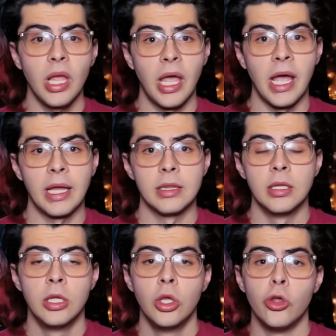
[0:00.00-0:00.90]
and
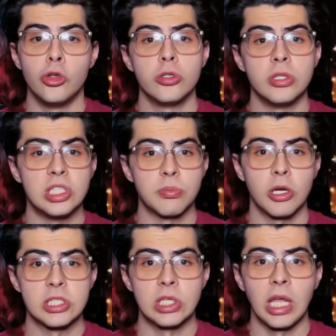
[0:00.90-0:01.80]
usually this
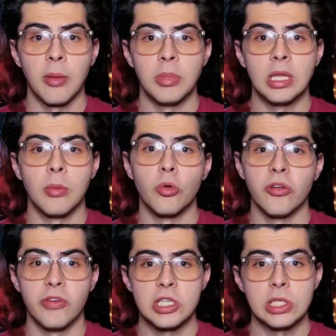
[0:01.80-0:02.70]
processing can be done more
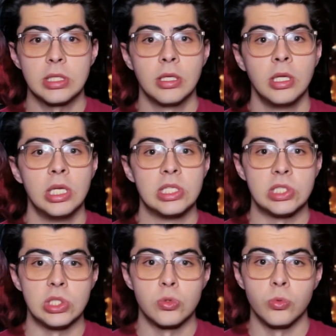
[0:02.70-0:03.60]
efficient
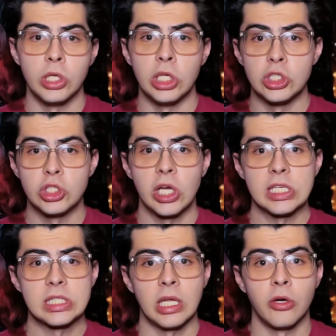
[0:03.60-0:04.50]
since we
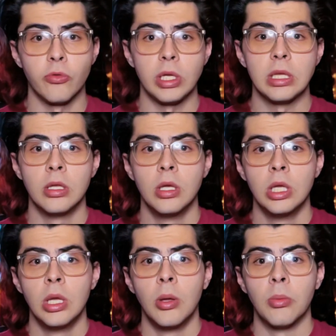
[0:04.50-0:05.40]
ingest and read
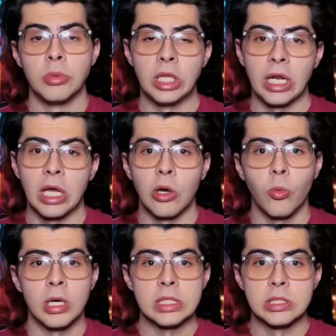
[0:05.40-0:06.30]
data at
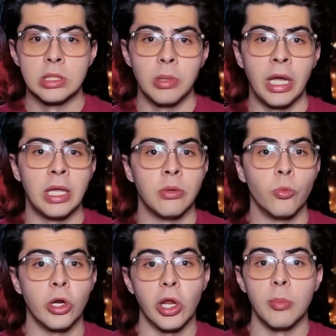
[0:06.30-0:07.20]
once and
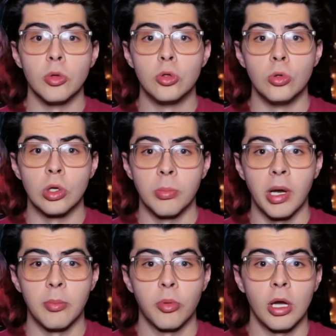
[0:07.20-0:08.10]
we're able to
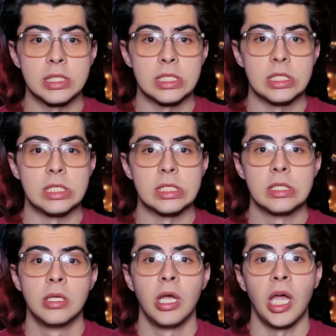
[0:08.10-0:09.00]
combine
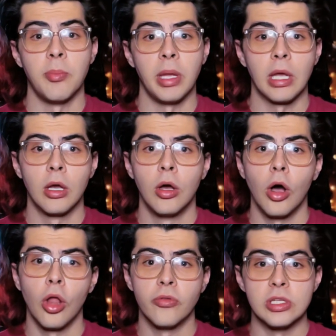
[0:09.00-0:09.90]
processes and make
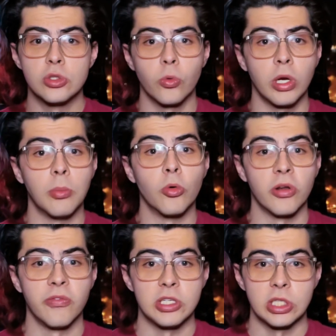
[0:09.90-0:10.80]
all this querying more
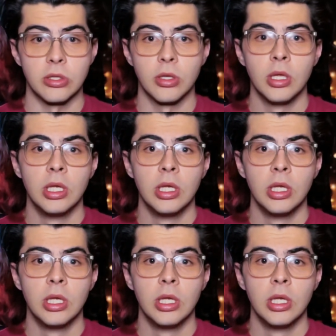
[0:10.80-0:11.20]
efficient